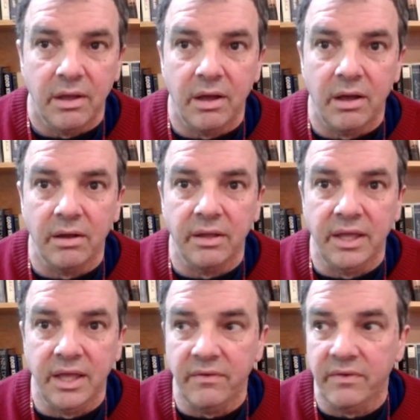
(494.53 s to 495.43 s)
uh,
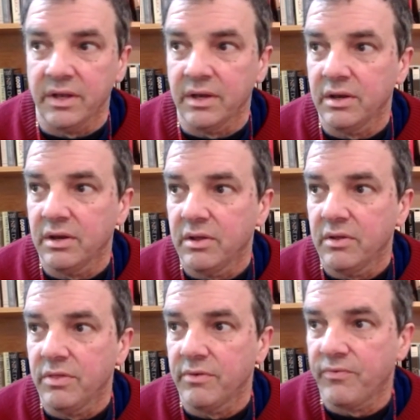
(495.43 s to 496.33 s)
given
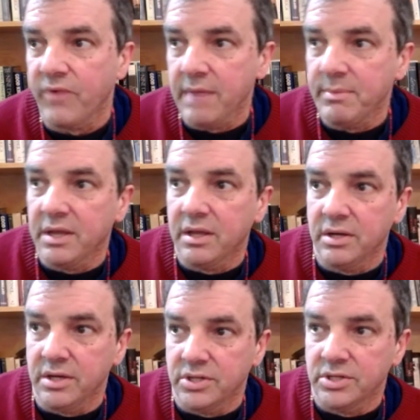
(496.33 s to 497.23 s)
the framing
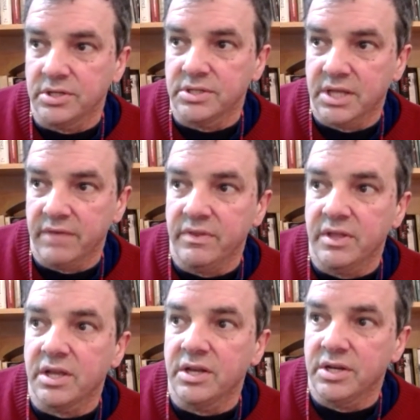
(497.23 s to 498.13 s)
conditions, given the
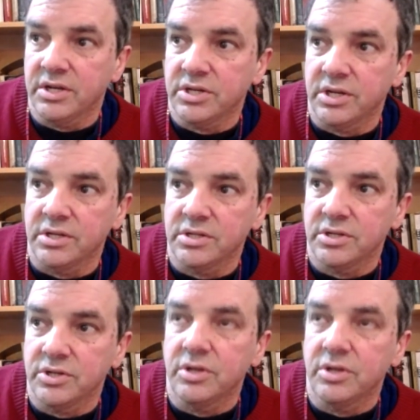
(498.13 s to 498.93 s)
conditions.